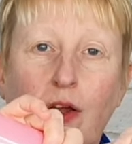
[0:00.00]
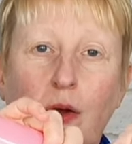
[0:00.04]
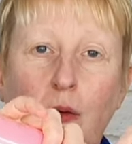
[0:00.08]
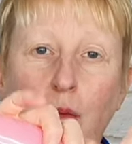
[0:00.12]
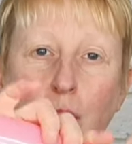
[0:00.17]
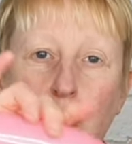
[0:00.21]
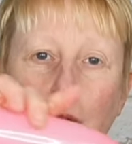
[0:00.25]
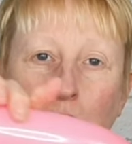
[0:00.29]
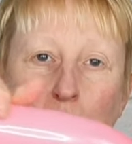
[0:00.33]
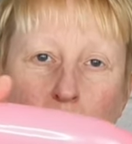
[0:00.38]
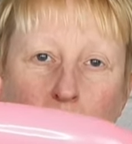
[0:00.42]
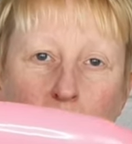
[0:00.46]

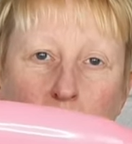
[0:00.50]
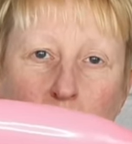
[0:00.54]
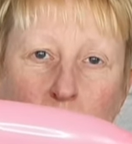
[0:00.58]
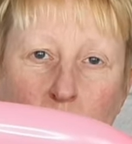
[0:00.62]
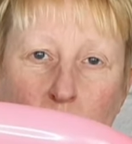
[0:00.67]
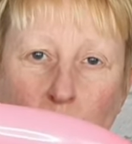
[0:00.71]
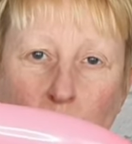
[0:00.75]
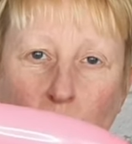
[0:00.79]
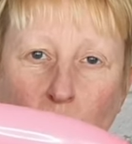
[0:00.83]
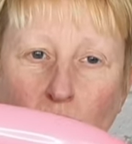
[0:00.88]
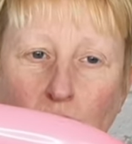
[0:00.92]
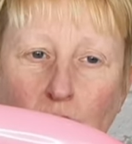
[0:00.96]
We're going to
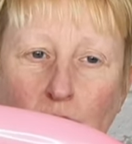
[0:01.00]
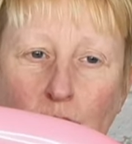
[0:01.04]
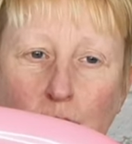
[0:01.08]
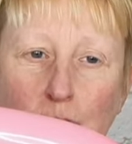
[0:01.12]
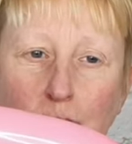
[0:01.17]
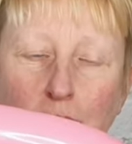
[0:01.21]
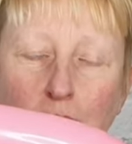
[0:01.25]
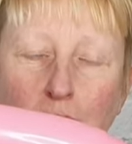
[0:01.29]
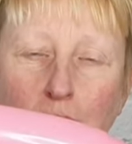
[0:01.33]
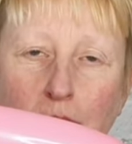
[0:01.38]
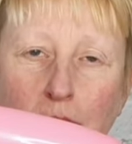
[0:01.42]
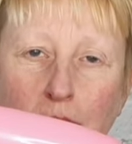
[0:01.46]
soften the
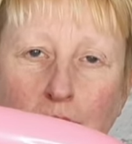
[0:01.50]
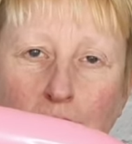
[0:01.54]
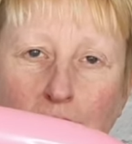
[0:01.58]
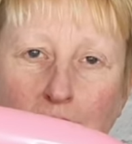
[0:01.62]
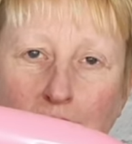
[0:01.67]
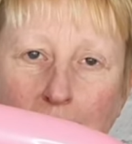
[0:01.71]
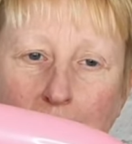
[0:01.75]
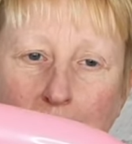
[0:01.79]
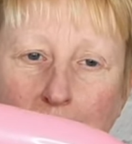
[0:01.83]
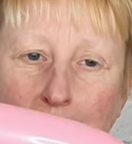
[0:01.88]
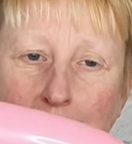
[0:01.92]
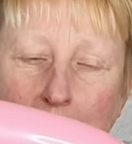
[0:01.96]
balloon
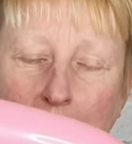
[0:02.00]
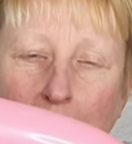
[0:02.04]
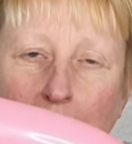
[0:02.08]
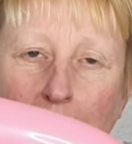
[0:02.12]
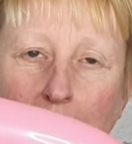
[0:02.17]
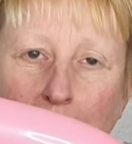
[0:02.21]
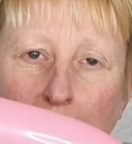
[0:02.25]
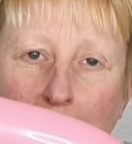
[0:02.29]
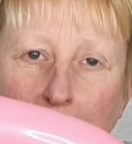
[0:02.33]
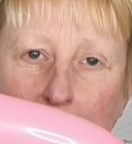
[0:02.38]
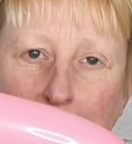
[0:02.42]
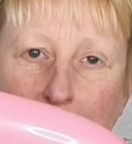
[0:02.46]
in a
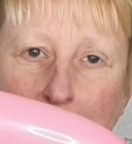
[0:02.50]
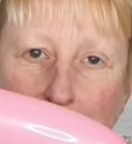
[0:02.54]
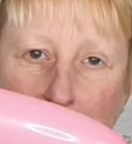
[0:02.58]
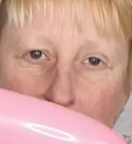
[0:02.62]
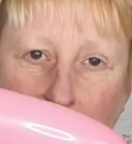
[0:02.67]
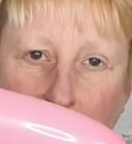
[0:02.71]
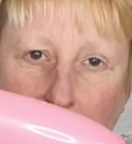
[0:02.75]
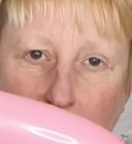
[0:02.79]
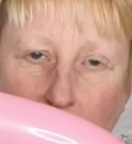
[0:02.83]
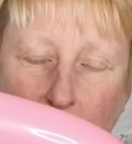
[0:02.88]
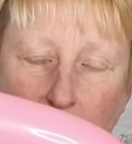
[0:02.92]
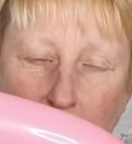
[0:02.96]
slightly
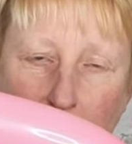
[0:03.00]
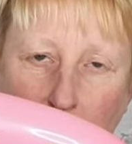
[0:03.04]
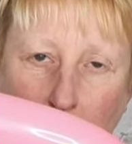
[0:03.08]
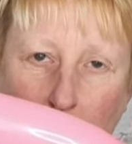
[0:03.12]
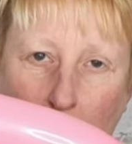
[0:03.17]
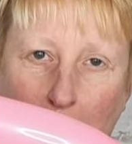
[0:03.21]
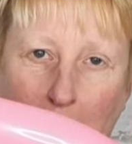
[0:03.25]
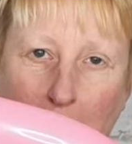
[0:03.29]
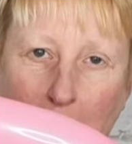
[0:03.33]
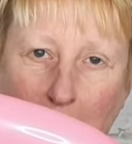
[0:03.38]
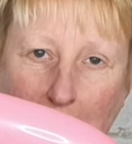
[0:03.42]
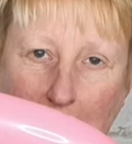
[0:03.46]
different
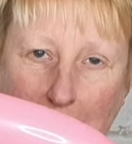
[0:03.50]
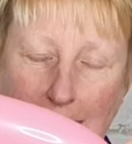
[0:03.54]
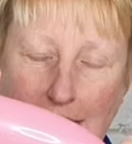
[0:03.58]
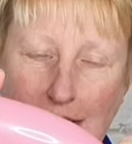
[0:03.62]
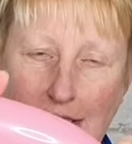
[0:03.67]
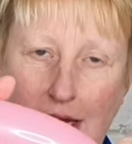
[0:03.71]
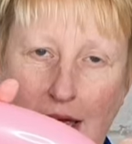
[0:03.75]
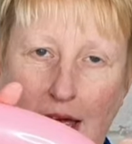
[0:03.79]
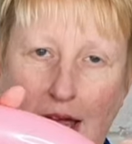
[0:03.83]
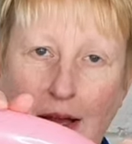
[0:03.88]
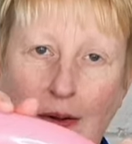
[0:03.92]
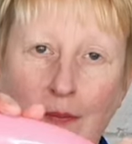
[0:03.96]
way
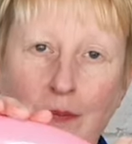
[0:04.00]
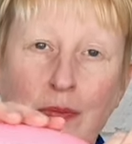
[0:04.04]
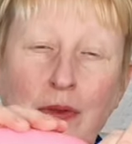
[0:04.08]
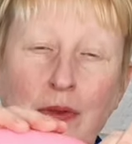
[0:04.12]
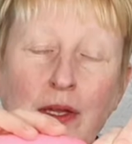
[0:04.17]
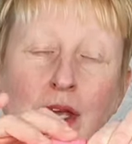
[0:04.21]
today.